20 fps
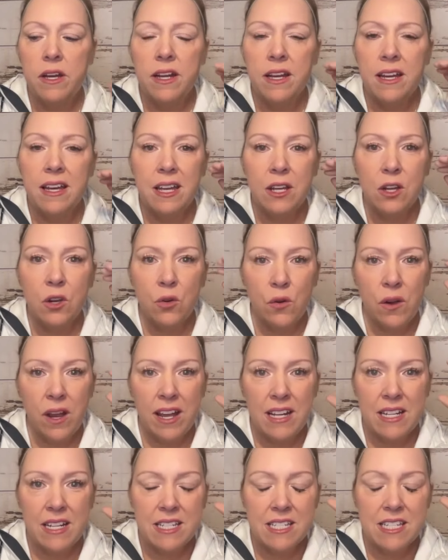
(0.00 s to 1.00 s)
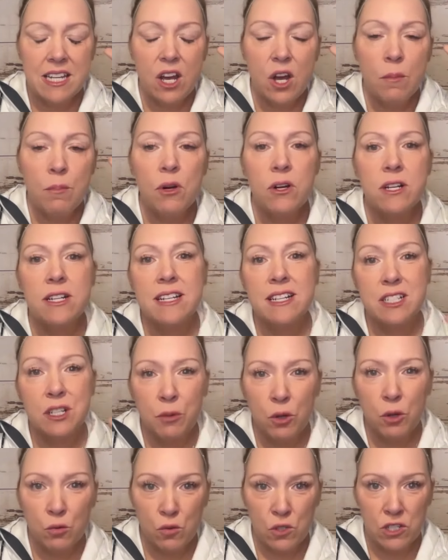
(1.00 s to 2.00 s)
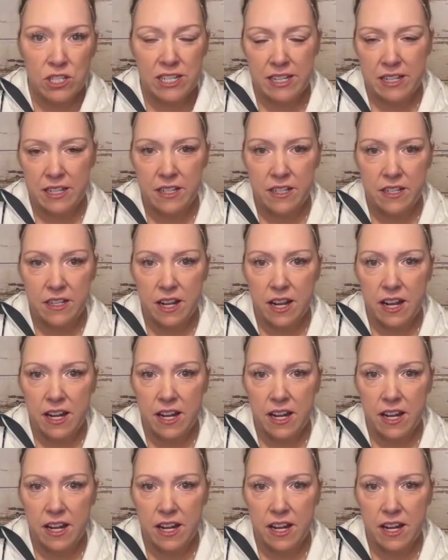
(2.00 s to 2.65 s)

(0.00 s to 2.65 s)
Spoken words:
it creates a predictable routine.